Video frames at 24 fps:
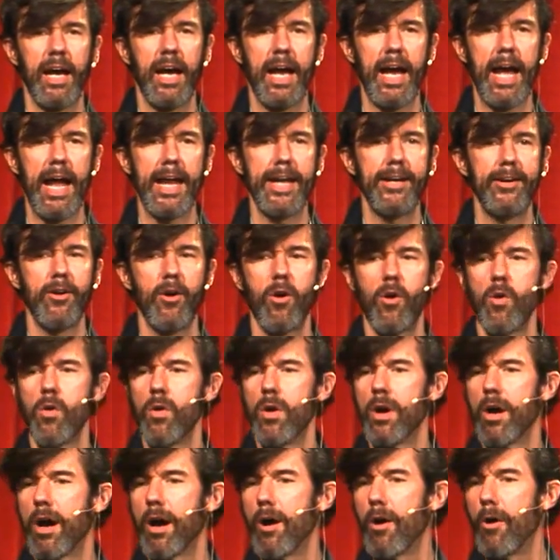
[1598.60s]
I know
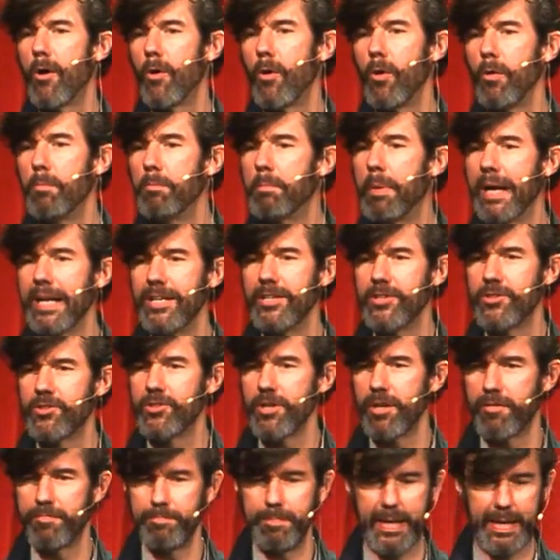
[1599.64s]
a whole bunch
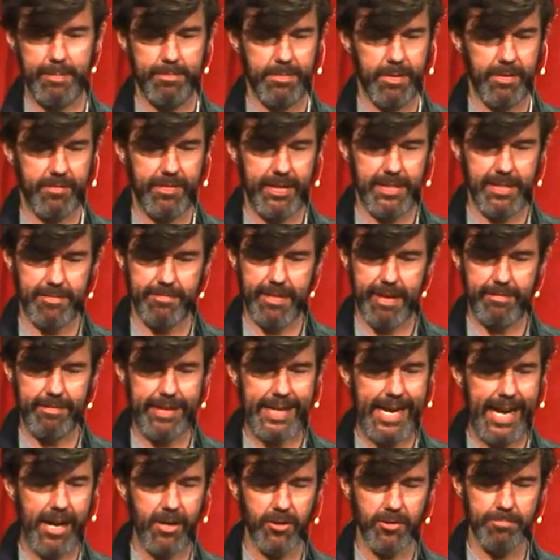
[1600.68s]
of people with a very
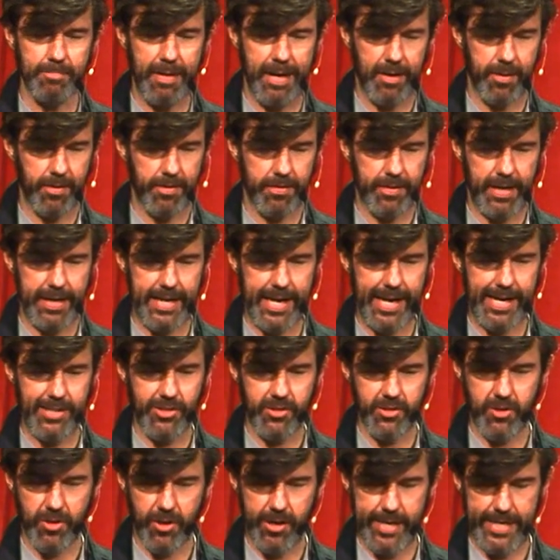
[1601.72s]
loud mouth, and I
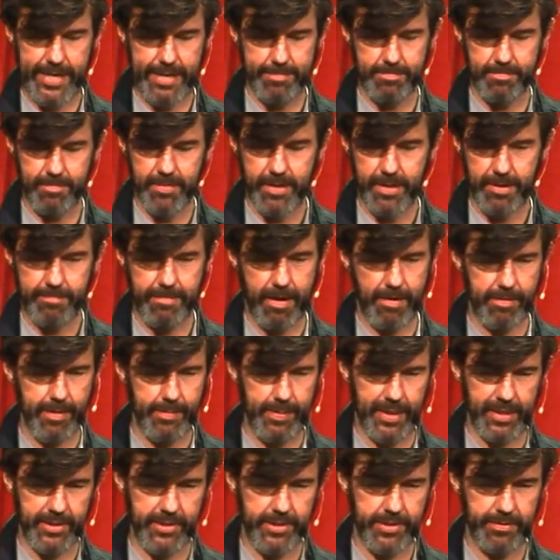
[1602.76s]
enjoy them very
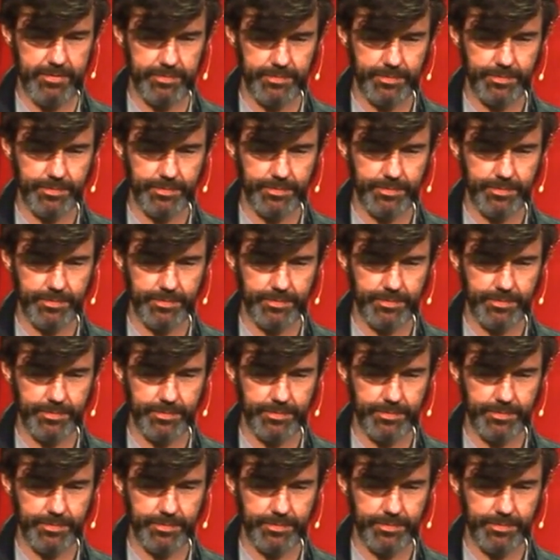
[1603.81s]
much.